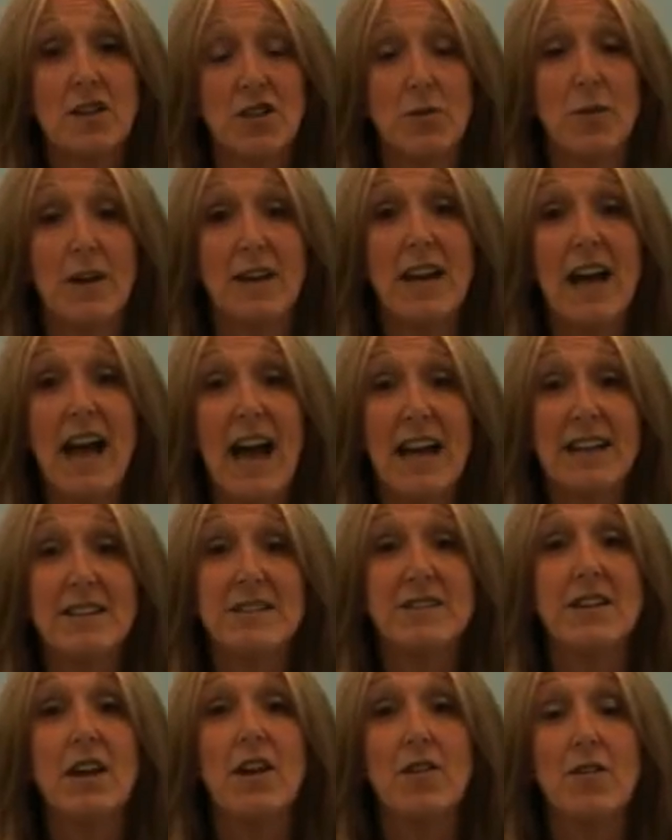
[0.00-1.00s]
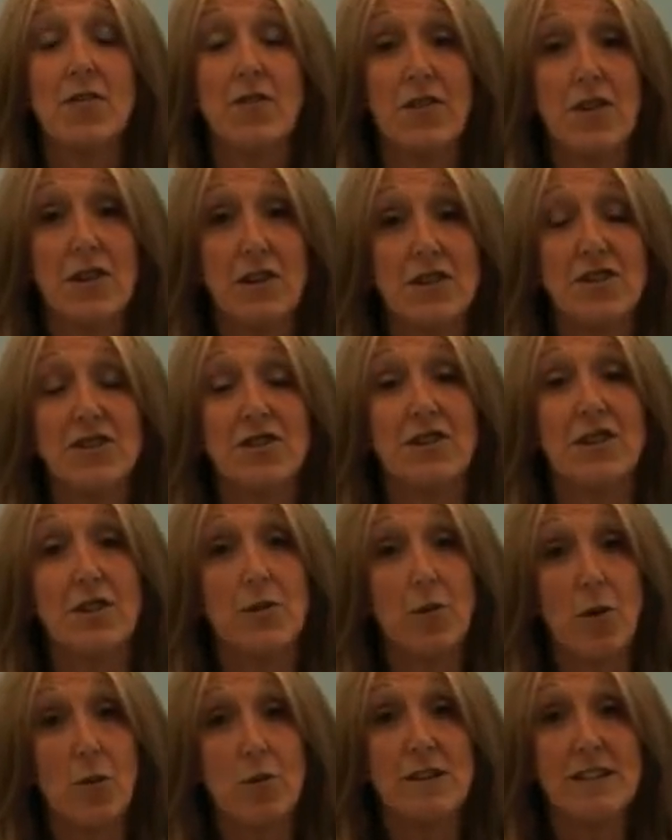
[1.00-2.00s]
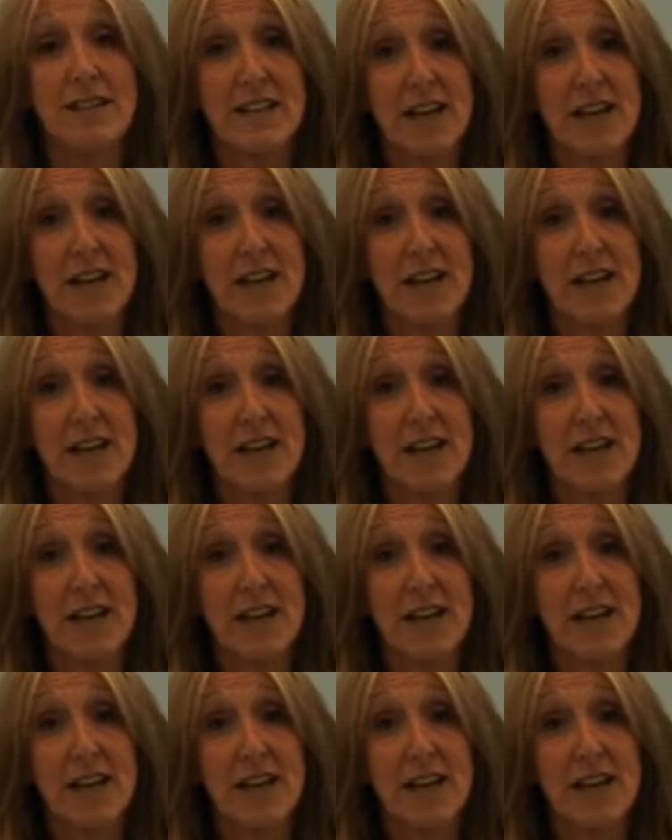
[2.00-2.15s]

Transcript: to enhance the furniture that you already